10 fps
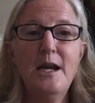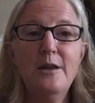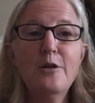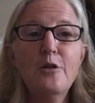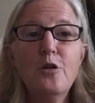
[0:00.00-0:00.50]

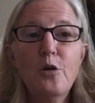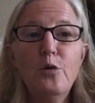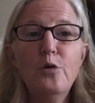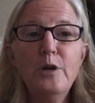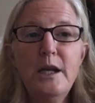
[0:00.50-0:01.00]
And their
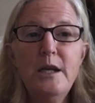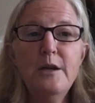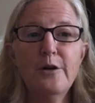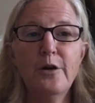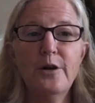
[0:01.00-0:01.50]
goal
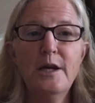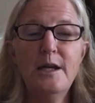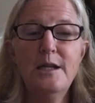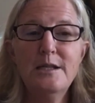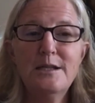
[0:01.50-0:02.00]
here
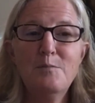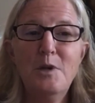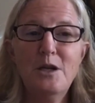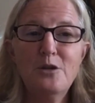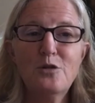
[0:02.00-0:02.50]
is to
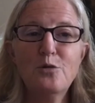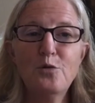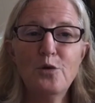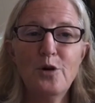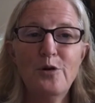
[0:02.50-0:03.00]
make
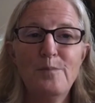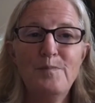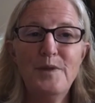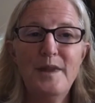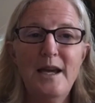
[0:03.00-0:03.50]
sure
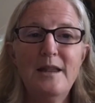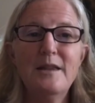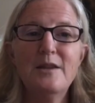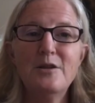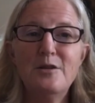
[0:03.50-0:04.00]

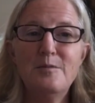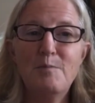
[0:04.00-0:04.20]
that the